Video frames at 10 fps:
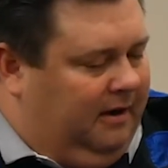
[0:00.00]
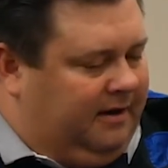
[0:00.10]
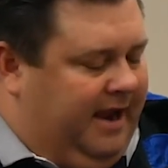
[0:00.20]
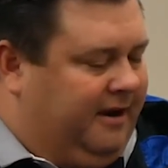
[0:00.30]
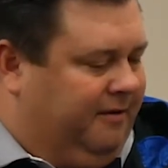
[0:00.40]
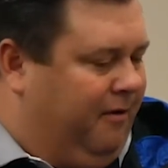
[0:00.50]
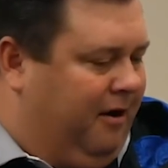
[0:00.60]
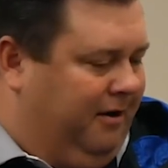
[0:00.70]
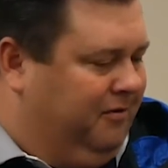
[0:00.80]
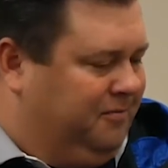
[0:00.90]
Kate
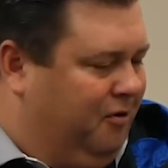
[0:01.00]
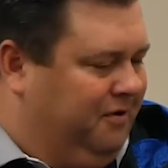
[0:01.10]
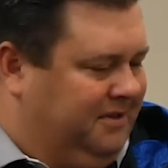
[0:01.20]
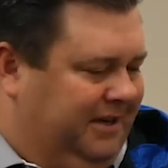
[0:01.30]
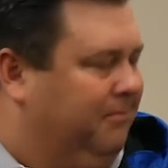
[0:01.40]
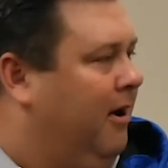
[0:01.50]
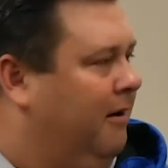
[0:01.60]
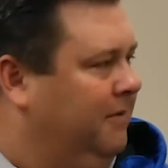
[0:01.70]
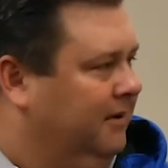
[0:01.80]
Conrarty was more the team mom,